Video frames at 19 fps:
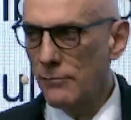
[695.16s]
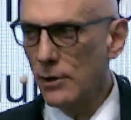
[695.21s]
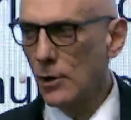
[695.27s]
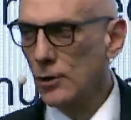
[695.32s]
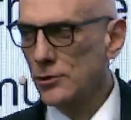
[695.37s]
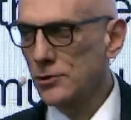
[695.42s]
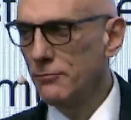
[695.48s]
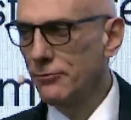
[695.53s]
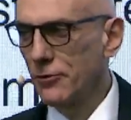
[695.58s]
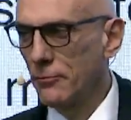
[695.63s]
have a
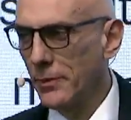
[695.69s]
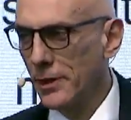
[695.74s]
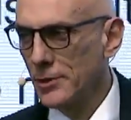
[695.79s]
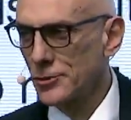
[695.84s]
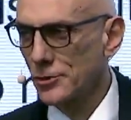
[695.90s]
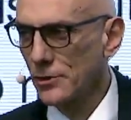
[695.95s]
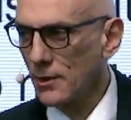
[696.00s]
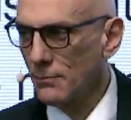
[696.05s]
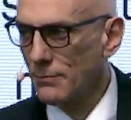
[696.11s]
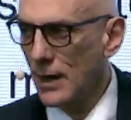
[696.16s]
lot of
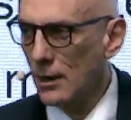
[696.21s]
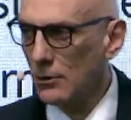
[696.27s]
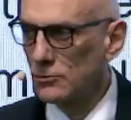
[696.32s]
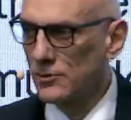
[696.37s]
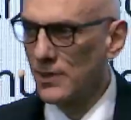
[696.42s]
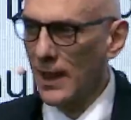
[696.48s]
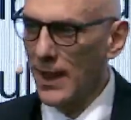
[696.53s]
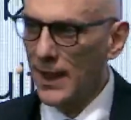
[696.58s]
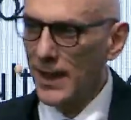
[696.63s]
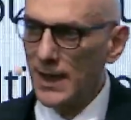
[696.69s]
information
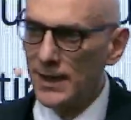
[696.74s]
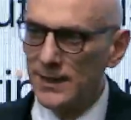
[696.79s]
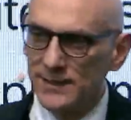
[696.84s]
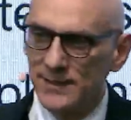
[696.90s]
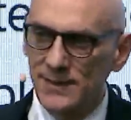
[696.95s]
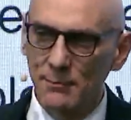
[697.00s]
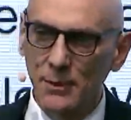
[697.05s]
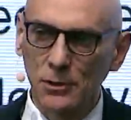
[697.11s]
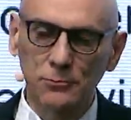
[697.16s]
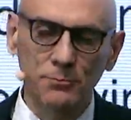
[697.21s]
about
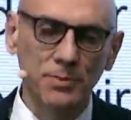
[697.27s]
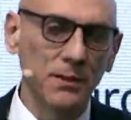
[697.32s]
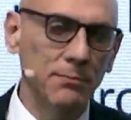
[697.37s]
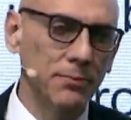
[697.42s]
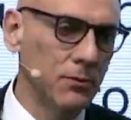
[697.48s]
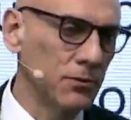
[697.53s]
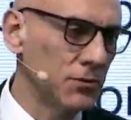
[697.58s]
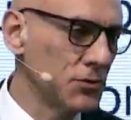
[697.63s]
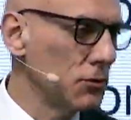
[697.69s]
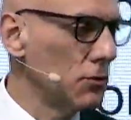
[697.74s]
health, about
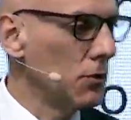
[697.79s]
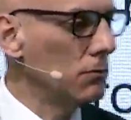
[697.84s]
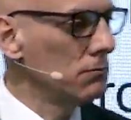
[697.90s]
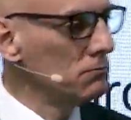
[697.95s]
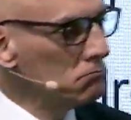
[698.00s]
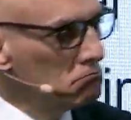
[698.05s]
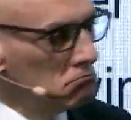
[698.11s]
people. So